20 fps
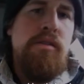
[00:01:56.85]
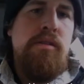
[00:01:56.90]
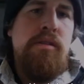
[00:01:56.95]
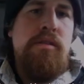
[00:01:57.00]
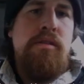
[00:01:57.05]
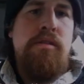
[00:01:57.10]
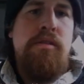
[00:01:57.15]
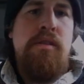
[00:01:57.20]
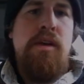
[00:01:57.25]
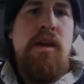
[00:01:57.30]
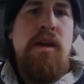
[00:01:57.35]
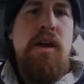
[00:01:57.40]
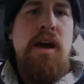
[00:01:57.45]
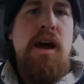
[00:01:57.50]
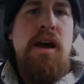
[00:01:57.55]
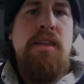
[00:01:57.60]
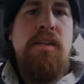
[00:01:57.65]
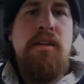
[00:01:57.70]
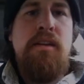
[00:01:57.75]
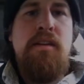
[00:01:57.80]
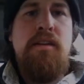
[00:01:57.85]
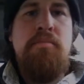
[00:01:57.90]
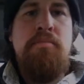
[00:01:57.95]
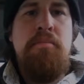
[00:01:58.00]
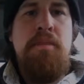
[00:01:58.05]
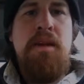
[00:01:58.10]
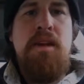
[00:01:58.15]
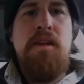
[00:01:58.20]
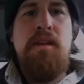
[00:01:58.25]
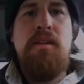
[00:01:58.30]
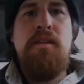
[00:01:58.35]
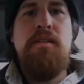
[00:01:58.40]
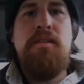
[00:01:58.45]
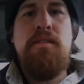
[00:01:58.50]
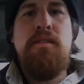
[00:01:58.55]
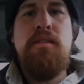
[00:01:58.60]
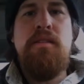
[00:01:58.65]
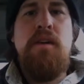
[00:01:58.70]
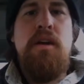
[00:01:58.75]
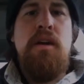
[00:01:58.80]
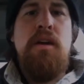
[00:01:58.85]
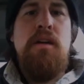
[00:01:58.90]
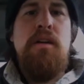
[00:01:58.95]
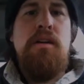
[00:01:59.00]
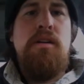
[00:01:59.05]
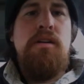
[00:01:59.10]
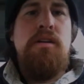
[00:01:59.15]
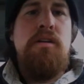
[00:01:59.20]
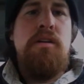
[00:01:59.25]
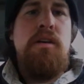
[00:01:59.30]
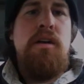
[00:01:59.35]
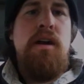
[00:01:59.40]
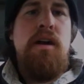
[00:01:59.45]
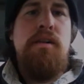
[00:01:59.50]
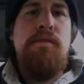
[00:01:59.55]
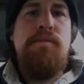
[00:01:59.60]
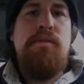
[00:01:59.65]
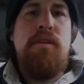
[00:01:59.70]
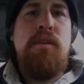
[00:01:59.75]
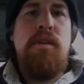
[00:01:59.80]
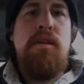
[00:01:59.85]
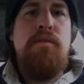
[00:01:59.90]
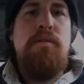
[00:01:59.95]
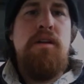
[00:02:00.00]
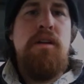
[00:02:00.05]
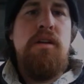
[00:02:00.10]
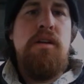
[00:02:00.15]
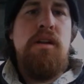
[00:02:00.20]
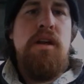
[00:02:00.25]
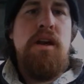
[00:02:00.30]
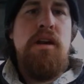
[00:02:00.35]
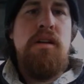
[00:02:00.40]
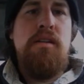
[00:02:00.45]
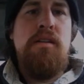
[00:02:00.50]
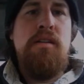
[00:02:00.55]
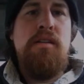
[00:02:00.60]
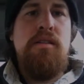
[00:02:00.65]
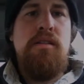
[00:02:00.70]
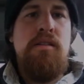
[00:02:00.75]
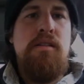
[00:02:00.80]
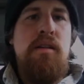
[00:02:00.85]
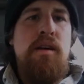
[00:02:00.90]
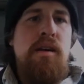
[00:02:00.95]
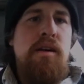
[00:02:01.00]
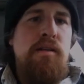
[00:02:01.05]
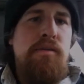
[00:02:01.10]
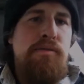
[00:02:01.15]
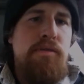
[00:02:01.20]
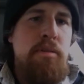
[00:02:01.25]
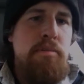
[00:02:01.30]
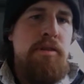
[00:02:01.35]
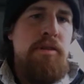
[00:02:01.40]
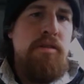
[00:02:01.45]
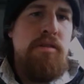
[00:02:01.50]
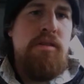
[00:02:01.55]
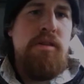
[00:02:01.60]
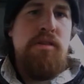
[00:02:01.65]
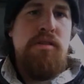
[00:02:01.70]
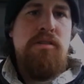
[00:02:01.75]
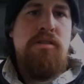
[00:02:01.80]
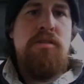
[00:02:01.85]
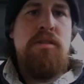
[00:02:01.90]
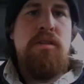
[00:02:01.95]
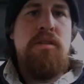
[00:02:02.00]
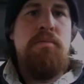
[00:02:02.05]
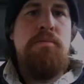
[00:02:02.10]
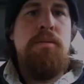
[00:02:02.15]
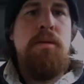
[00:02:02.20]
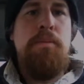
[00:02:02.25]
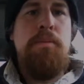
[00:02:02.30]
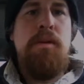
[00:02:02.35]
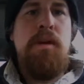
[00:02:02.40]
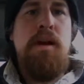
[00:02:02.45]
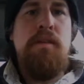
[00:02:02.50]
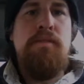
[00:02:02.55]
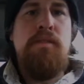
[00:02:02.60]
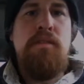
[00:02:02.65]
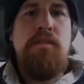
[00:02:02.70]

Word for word: To stay on the committees, you have to get reelected from your district. The people have